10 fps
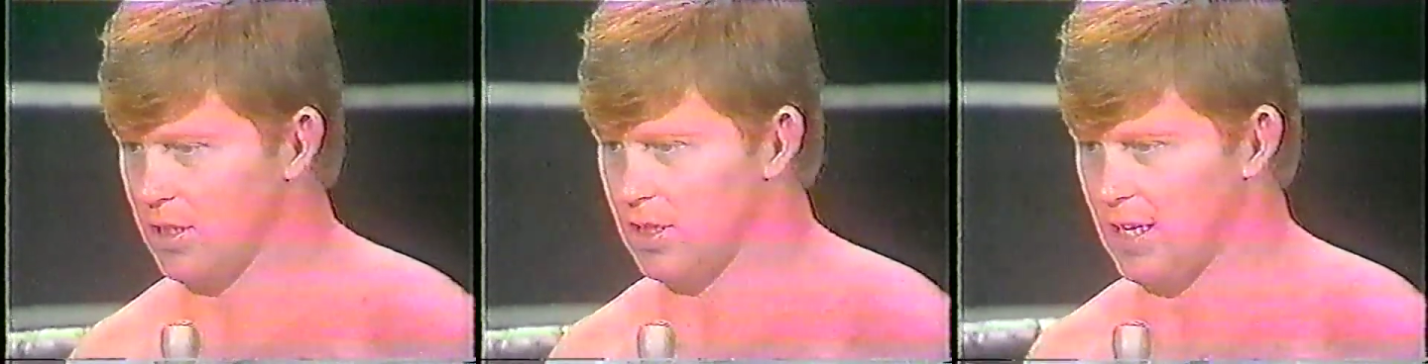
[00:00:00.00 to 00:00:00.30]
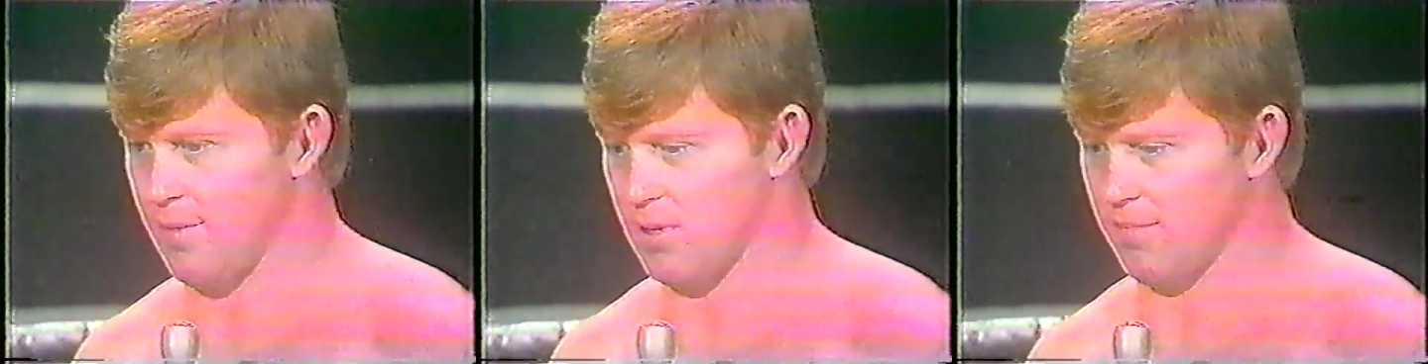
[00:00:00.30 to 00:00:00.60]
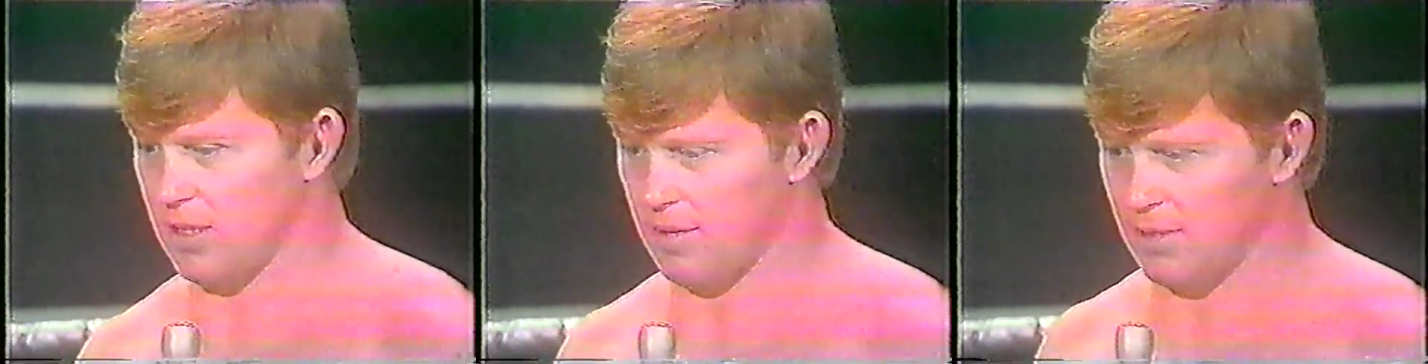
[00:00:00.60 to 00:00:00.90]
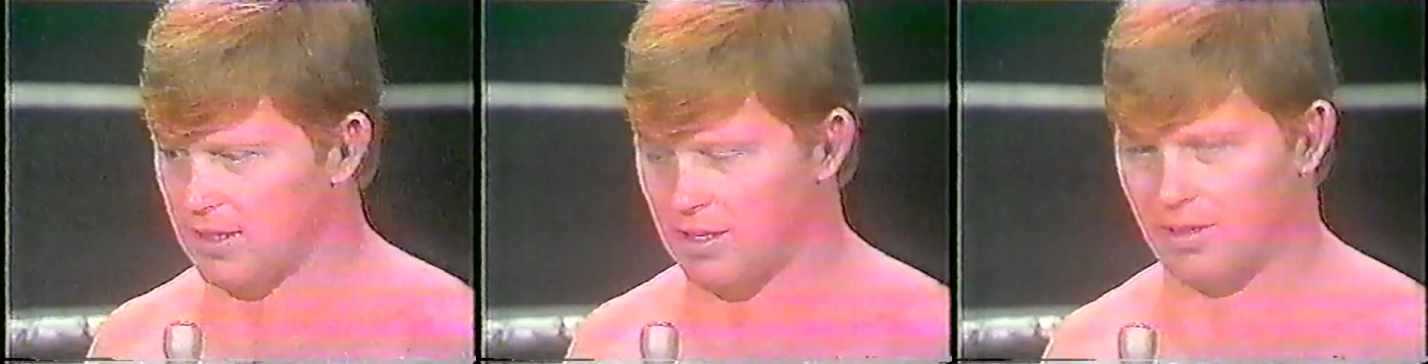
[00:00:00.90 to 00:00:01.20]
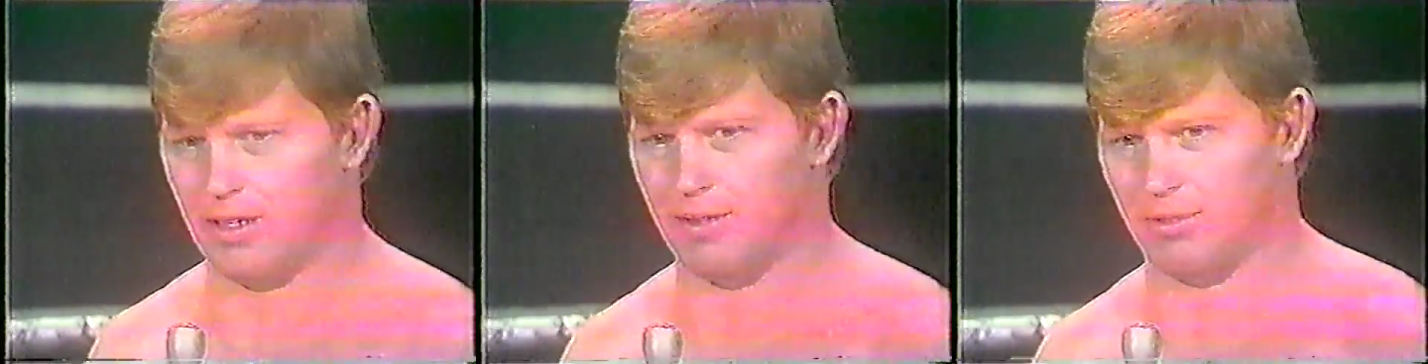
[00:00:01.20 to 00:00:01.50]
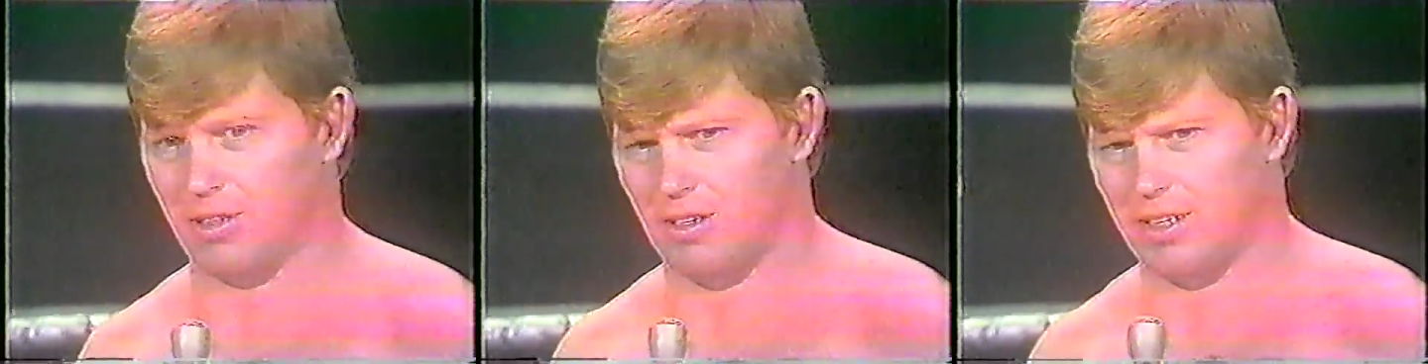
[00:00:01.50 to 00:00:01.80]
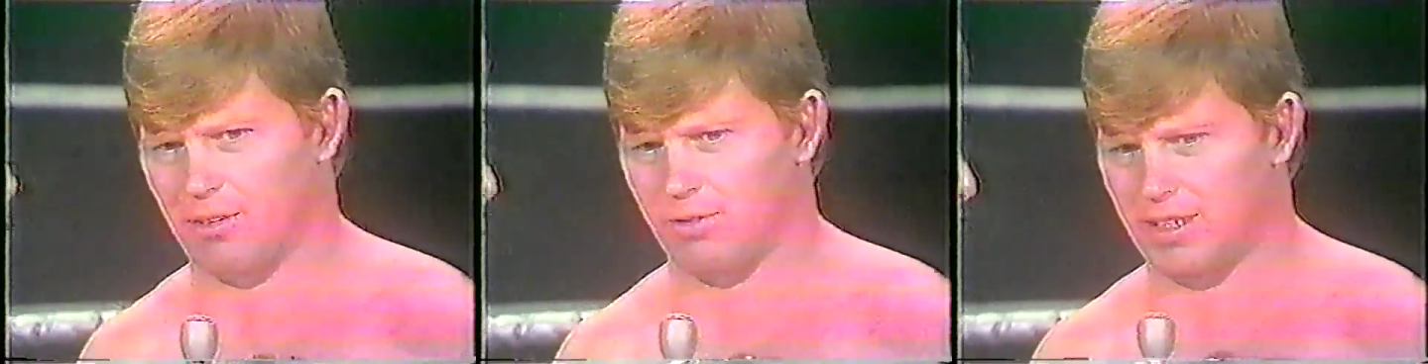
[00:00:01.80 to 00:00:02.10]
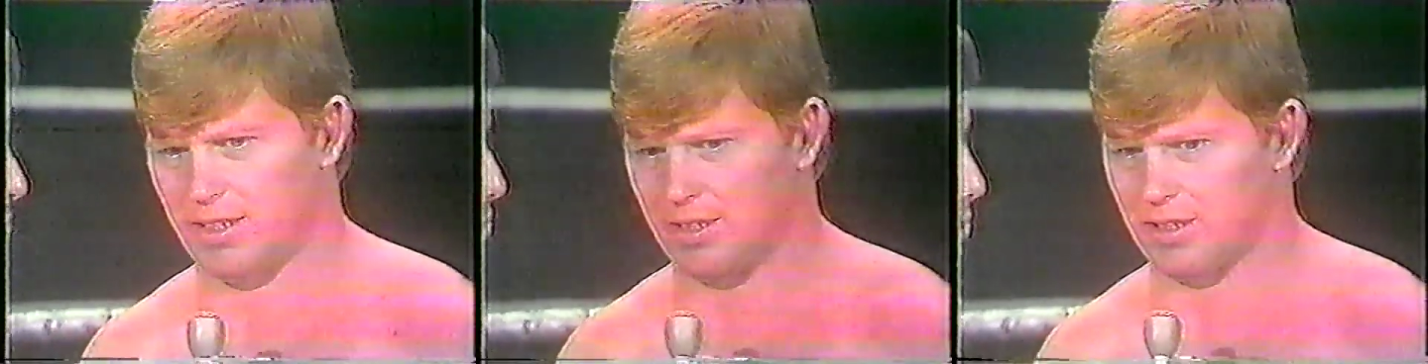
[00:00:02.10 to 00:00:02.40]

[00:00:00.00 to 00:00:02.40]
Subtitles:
slamming them, coming down on them with all that weight.